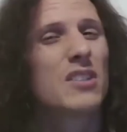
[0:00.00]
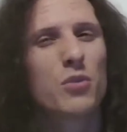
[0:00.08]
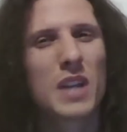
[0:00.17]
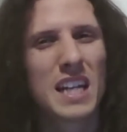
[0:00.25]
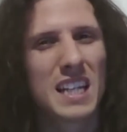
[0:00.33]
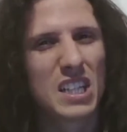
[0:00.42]

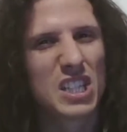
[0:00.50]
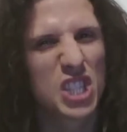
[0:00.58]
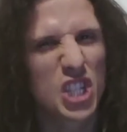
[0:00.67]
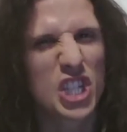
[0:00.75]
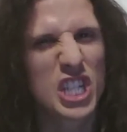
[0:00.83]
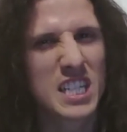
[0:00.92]
really
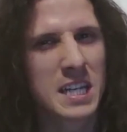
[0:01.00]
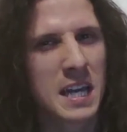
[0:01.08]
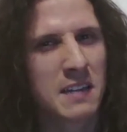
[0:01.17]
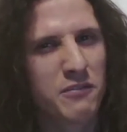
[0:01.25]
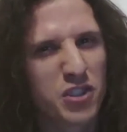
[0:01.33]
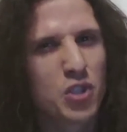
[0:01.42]
dirty
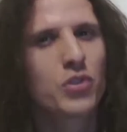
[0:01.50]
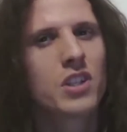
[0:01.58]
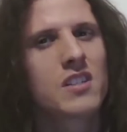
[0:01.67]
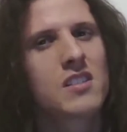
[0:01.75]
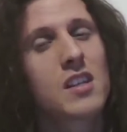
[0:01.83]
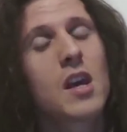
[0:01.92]
and
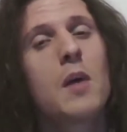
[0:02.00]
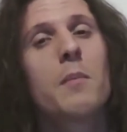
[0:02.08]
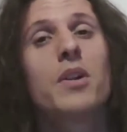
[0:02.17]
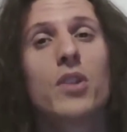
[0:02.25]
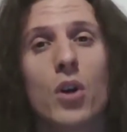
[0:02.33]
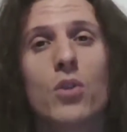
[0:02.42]
furious,
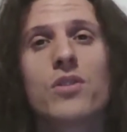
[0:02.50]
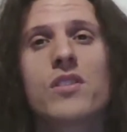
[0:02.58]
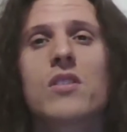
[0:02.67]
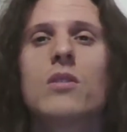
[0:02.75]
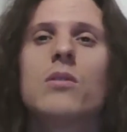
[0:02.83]
but also